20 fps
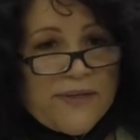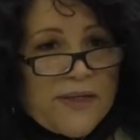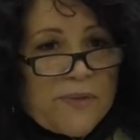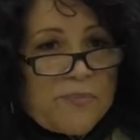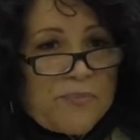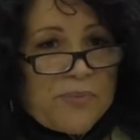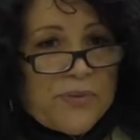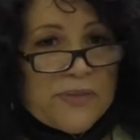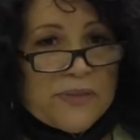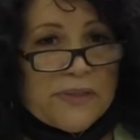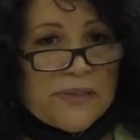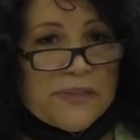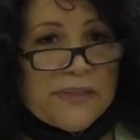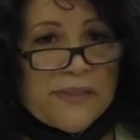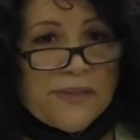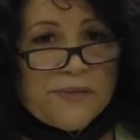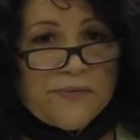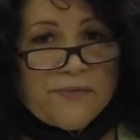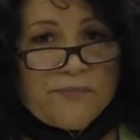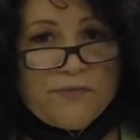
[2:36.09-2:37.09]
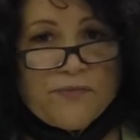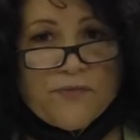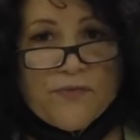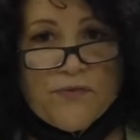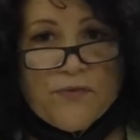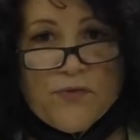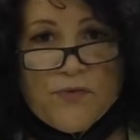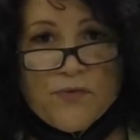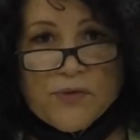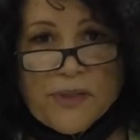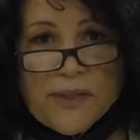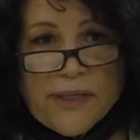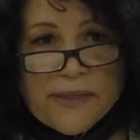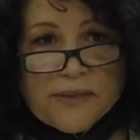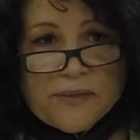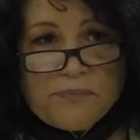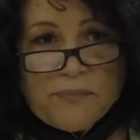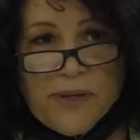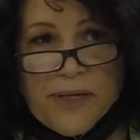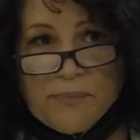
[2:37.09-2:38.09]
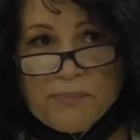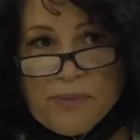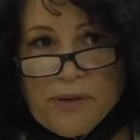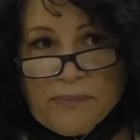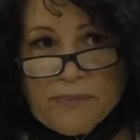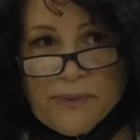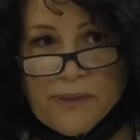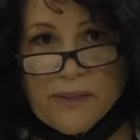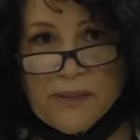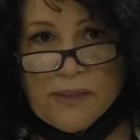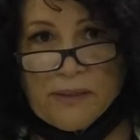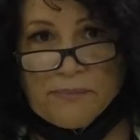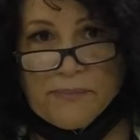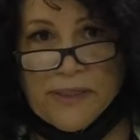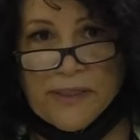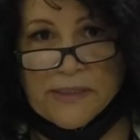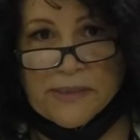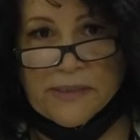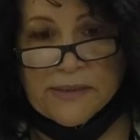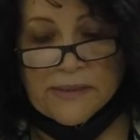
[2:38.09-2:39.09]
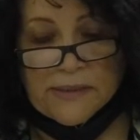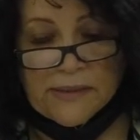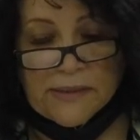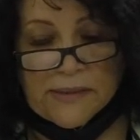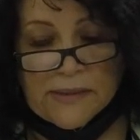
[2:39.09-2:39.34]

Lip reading: any persons here who would like to make public comment?